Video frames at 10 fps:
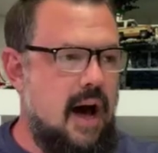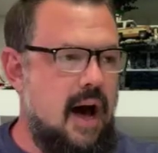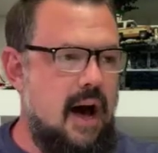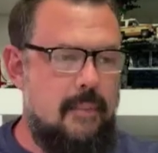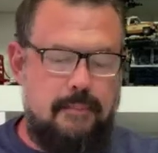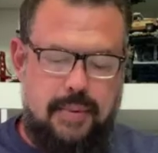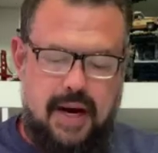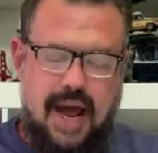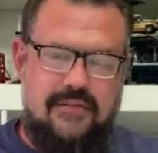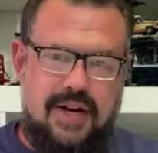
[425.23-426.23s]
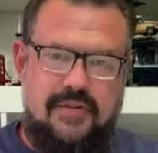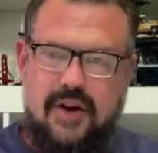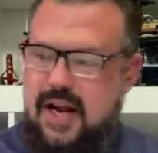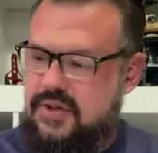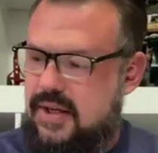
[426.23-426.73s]
But I've never
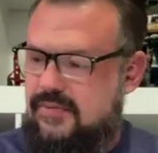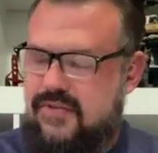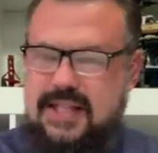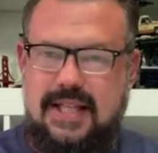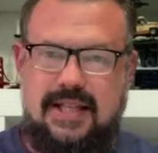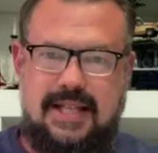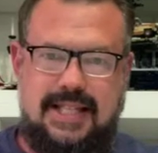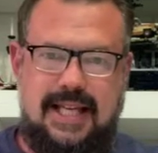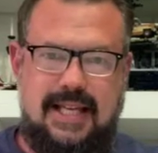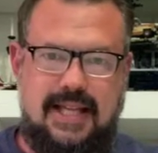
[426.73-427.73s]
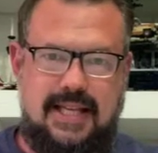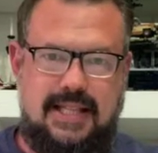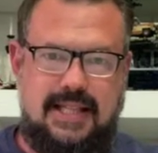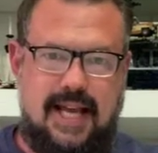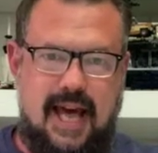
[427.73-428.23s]
actually physically seen this
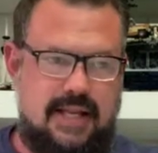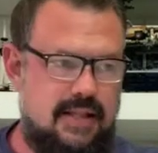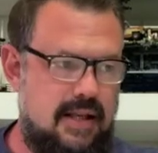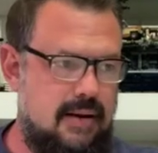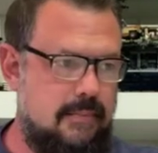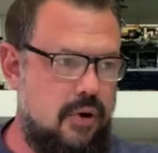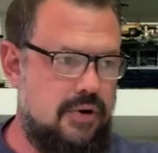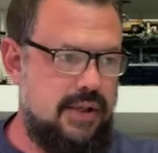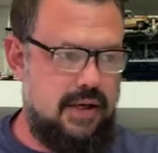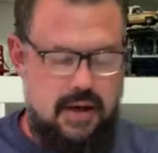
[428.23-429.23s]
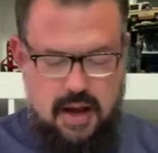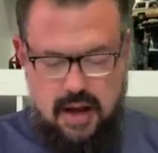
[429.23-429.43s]
set in person.